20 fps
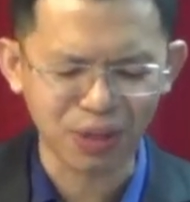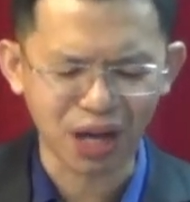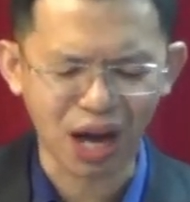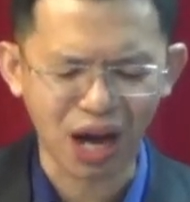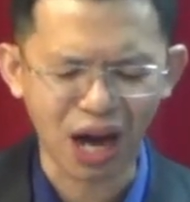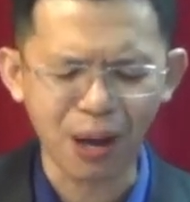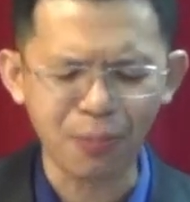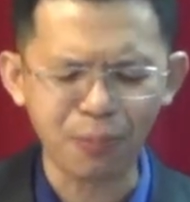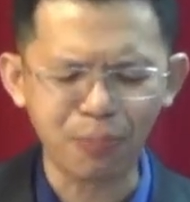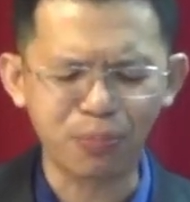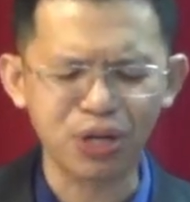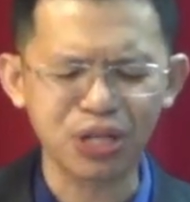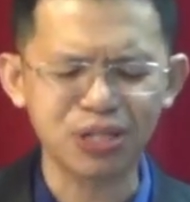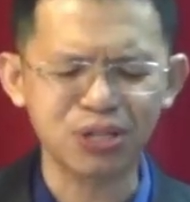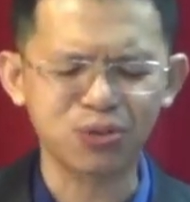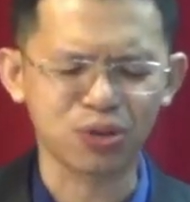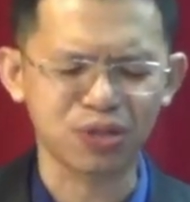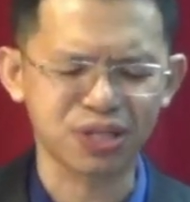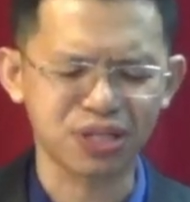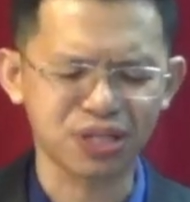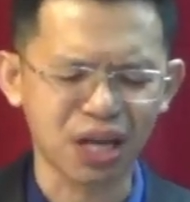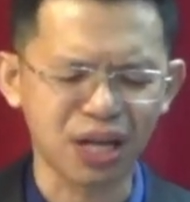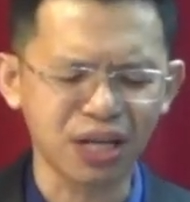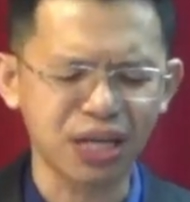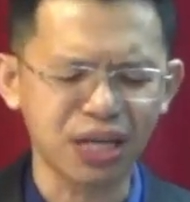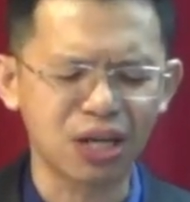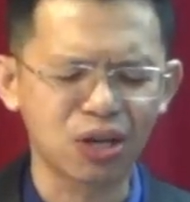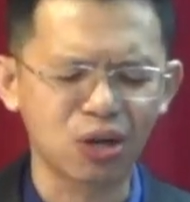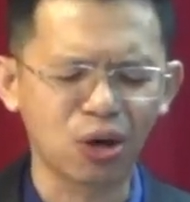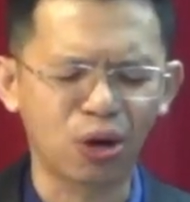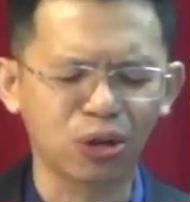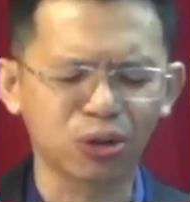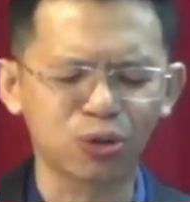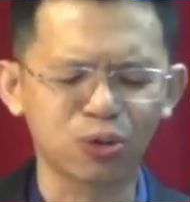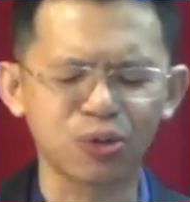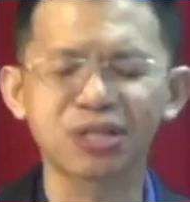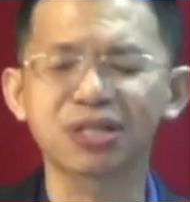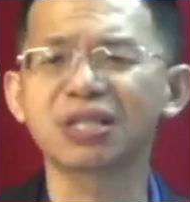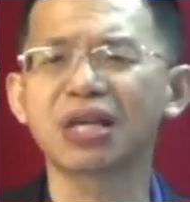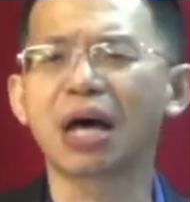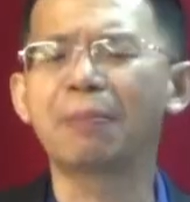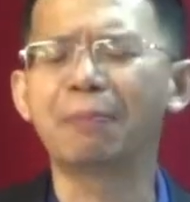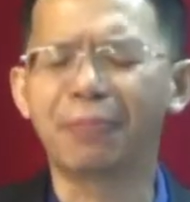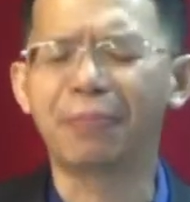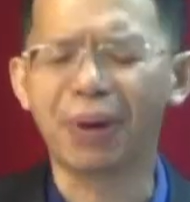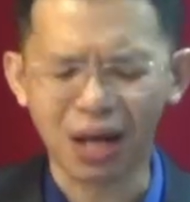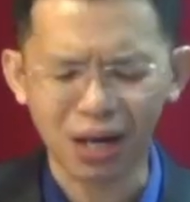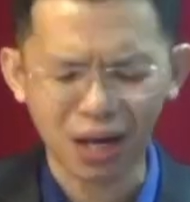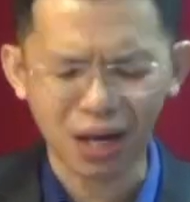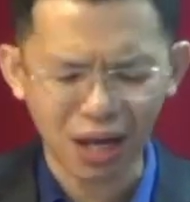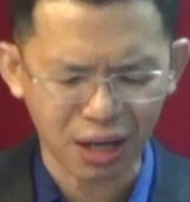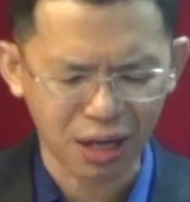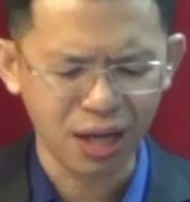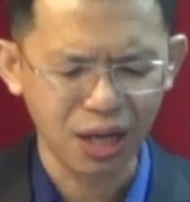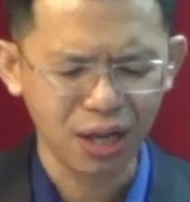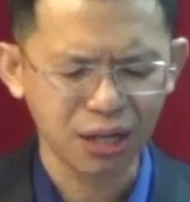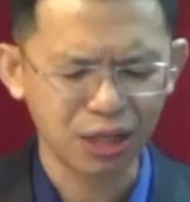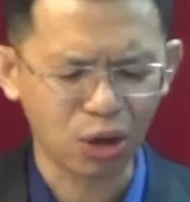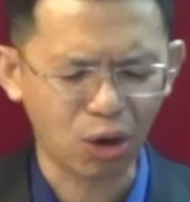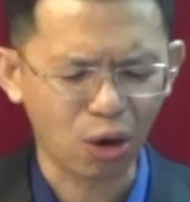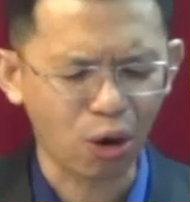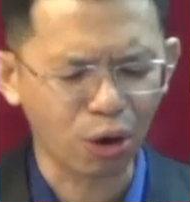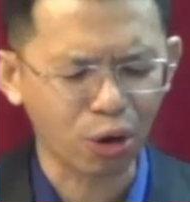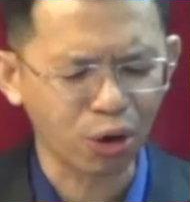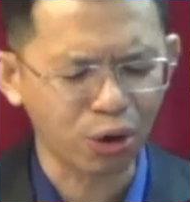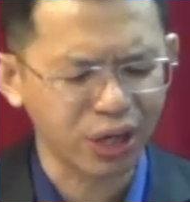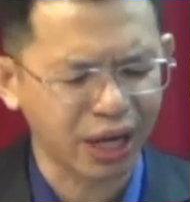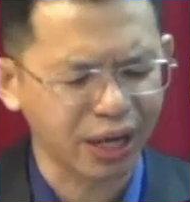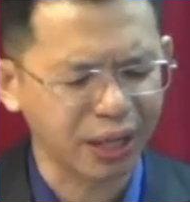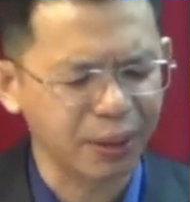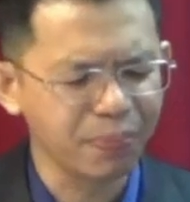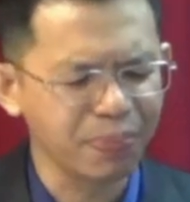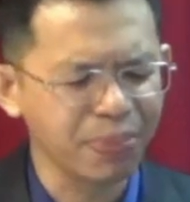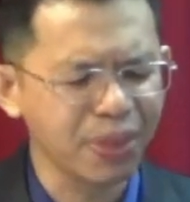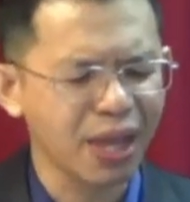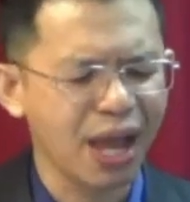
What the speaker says: the high priest, was son-in-law to Sanballat, the Horonite,